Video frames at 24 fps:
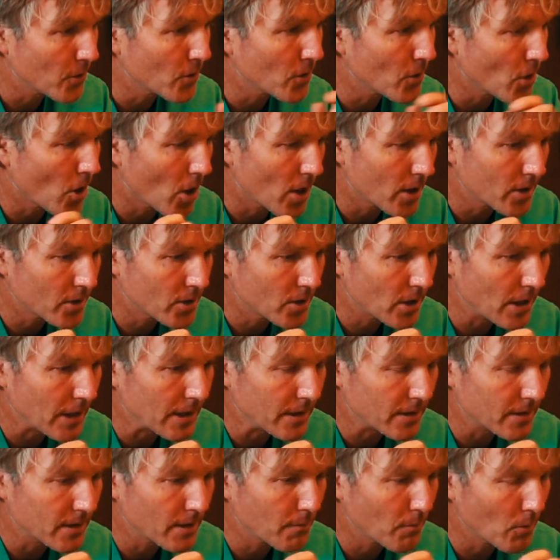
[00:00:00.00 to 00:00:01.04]
you're not
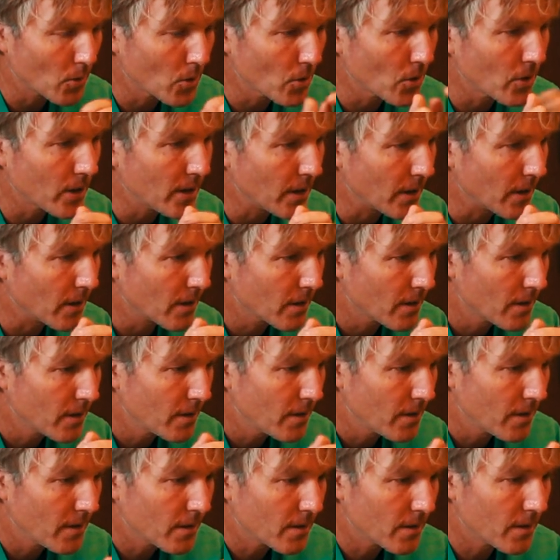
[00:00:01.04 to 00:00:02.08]
chasing Murray.
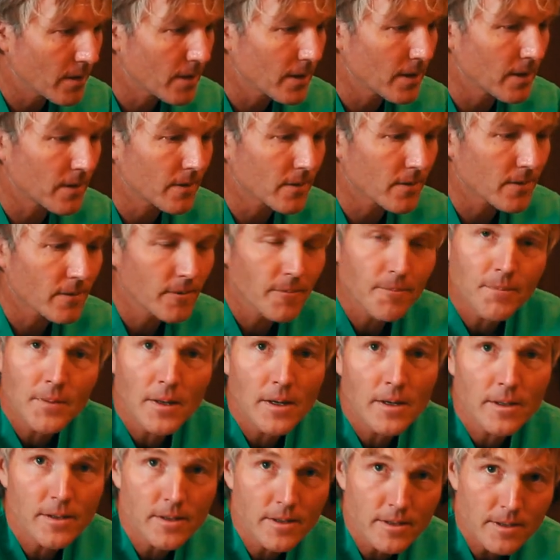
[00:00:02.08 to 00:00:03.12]
Nice.
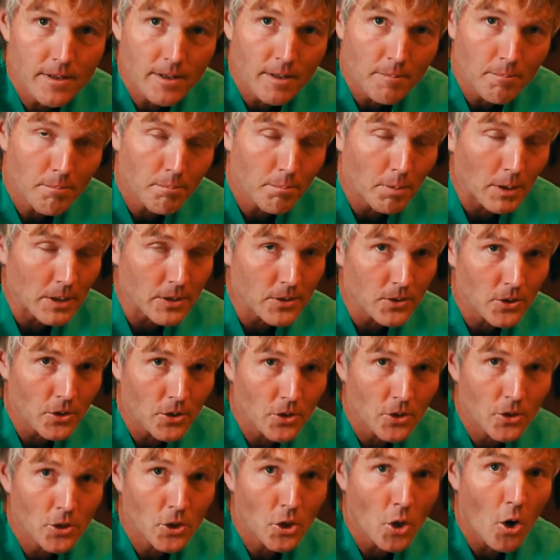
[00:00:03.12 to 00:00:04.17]
Just a bunch of
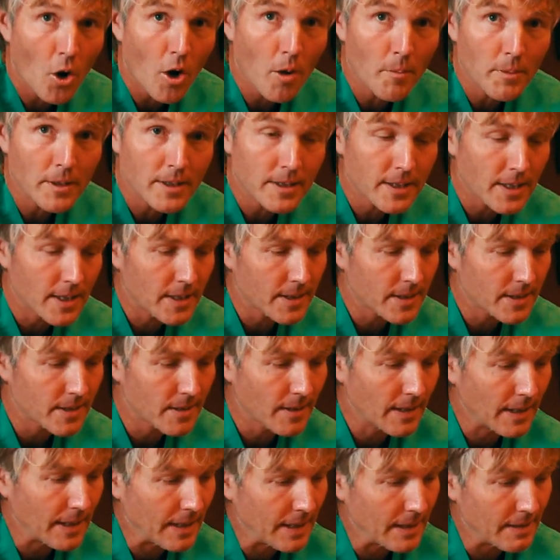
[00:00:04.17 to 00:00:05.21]
good common sense
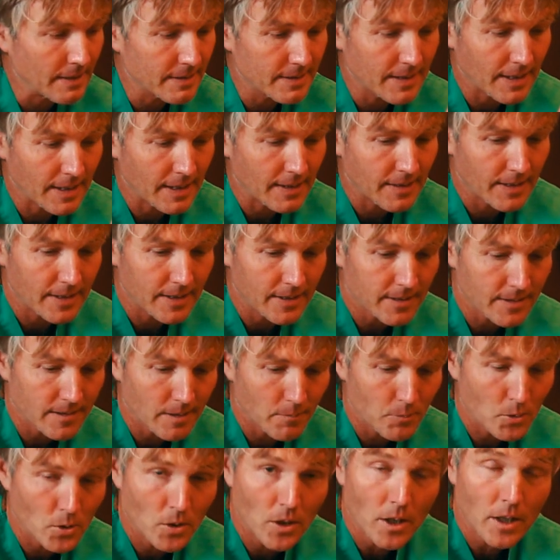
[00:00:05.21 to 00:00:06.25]
things that I think
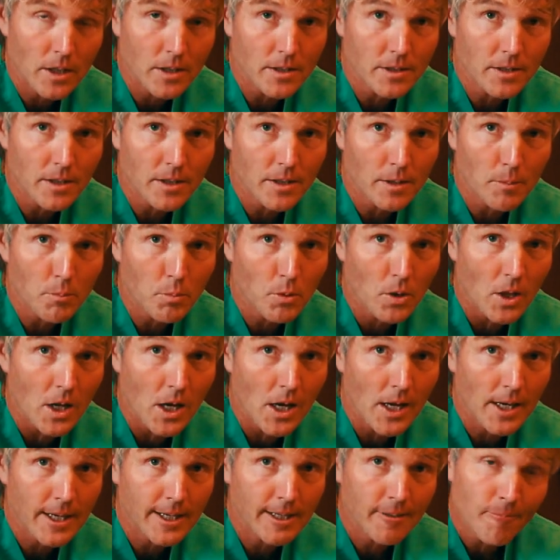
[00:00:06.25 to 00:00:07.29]
some of you guys can
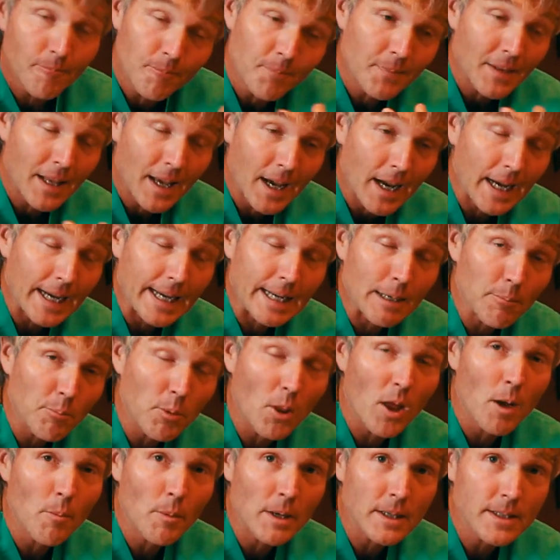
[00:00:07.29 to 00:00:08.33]
apply. I can
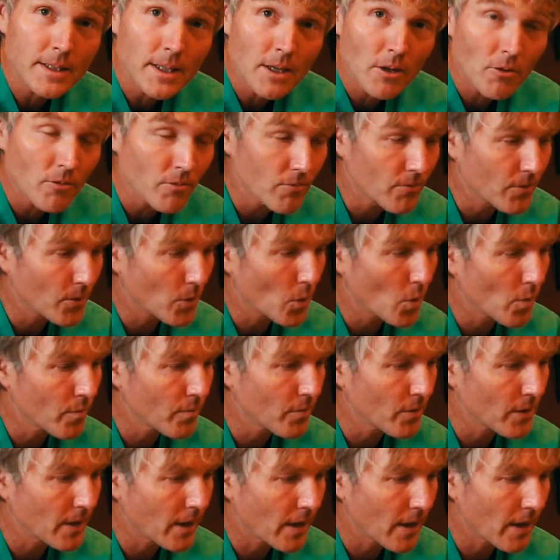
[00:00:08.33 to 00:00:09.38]
apply myself and
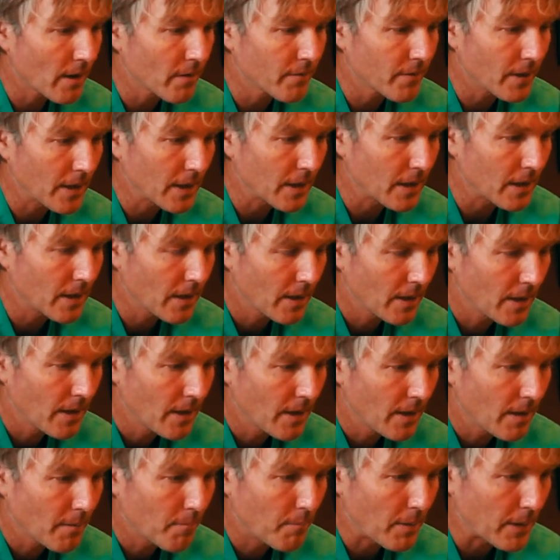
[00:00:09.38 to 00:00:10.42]
hopefully have a
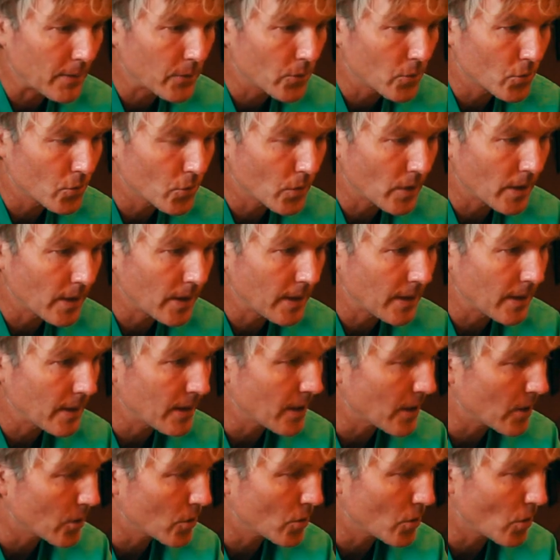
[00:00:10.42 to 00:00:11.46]
better
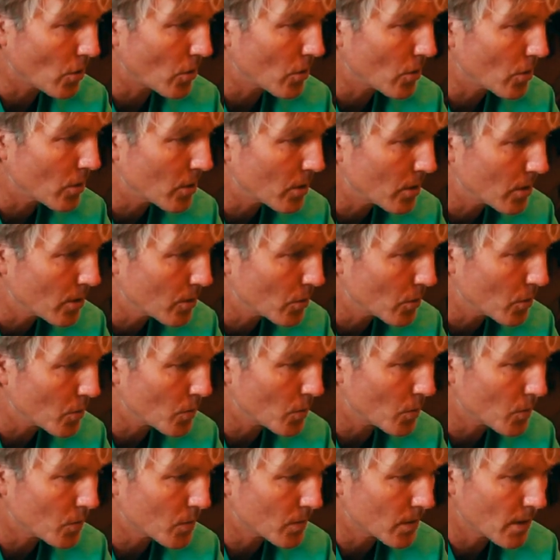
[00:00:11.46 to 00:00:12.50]
trained dog
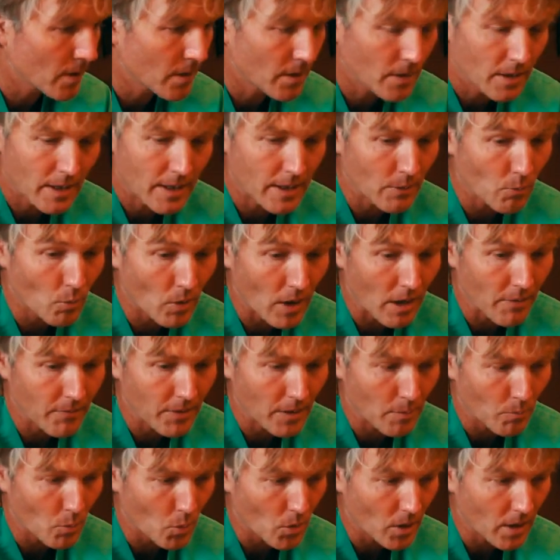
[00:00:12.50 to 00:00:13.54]
and we're
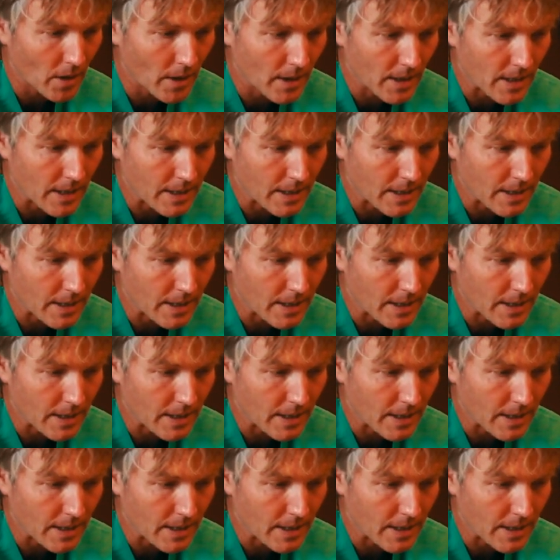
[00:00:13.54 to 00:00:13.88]
having a more